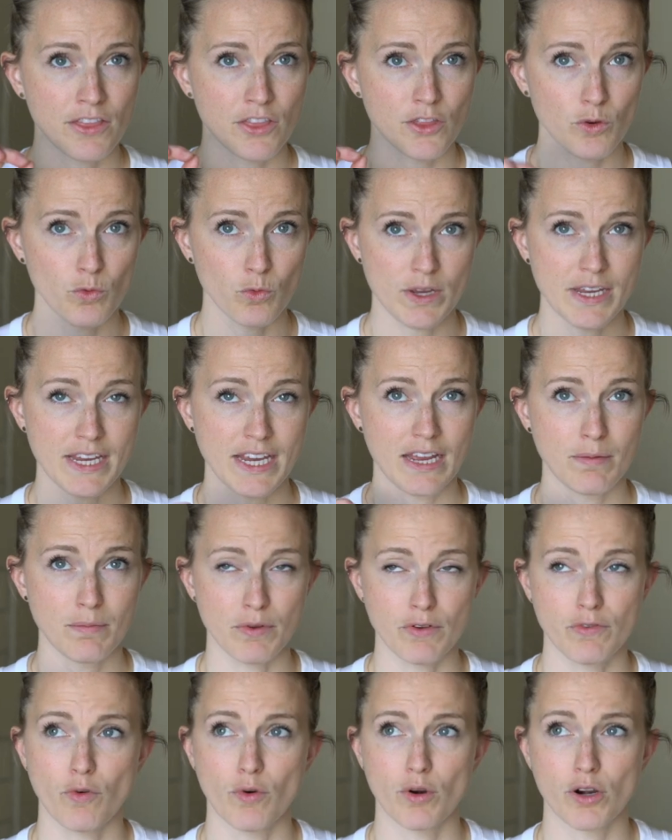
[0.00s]
the weekend
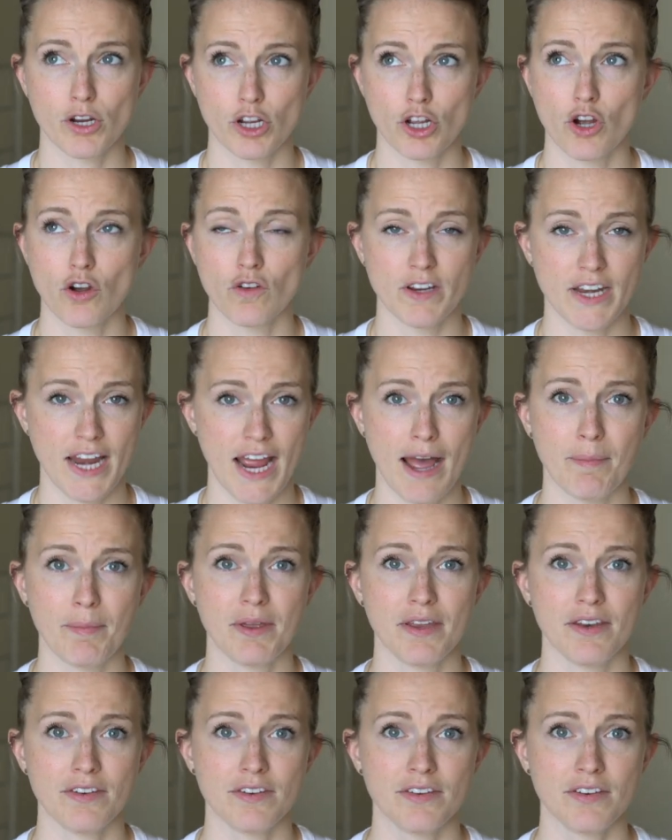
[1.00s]
before COVID
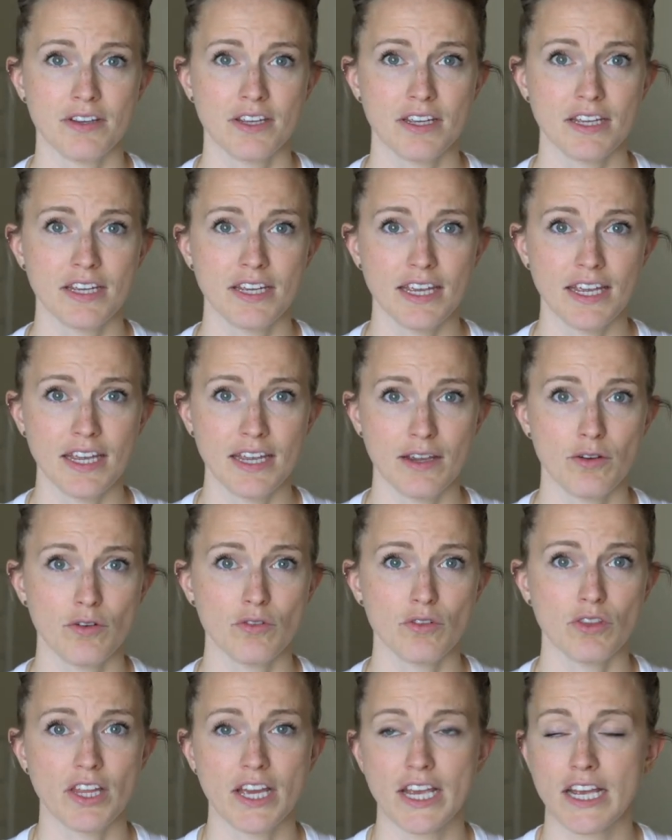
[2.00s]
happened. It,
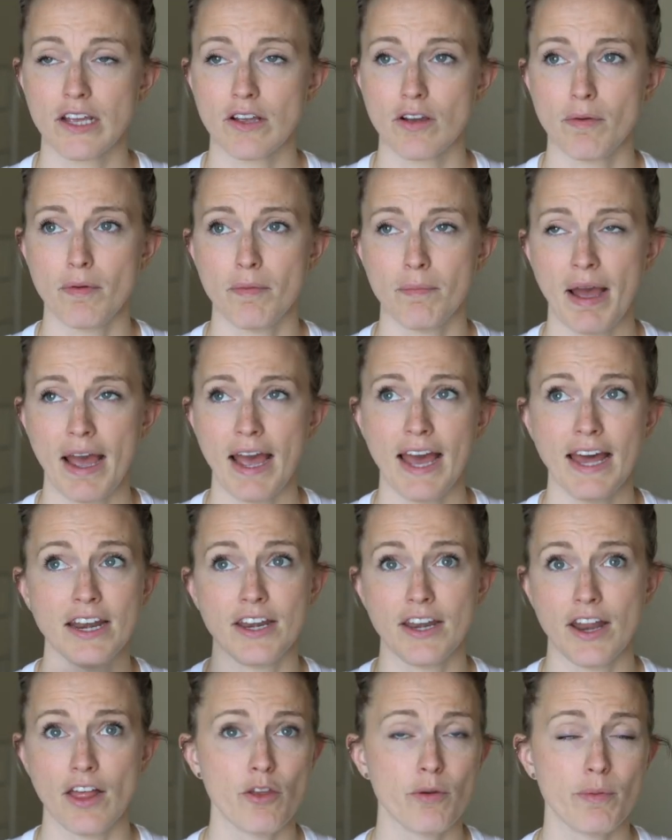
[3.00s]
like, I had
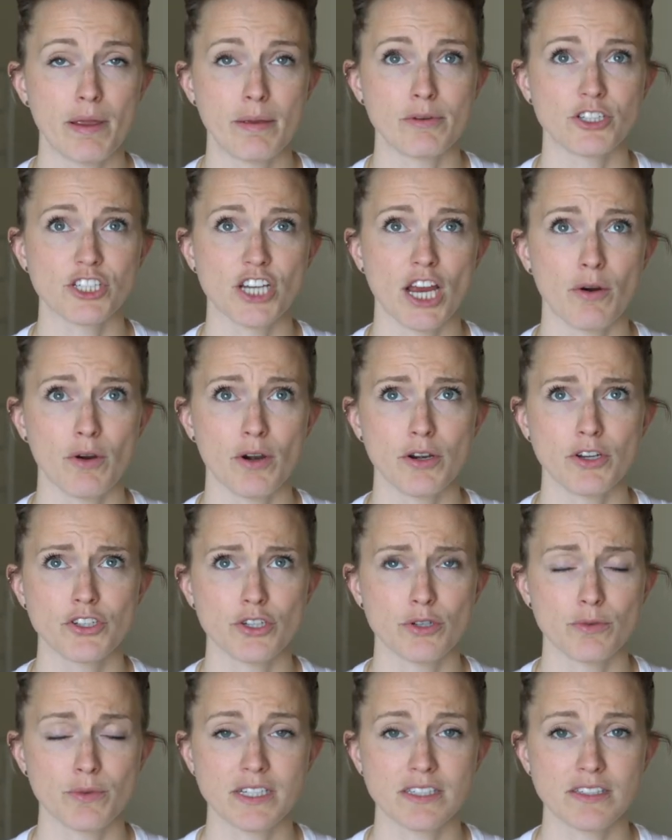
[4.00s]
another baby shower
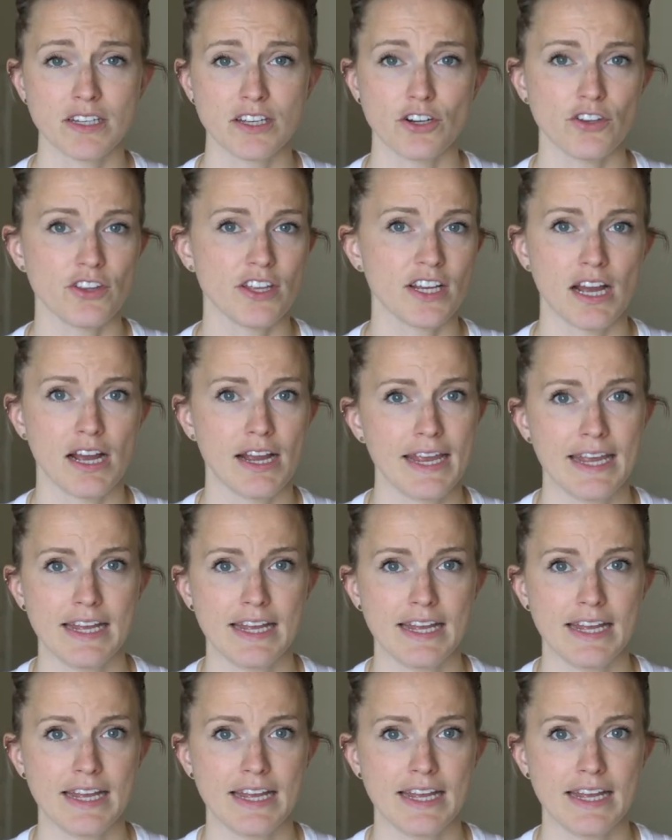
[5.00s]
two weeks later that got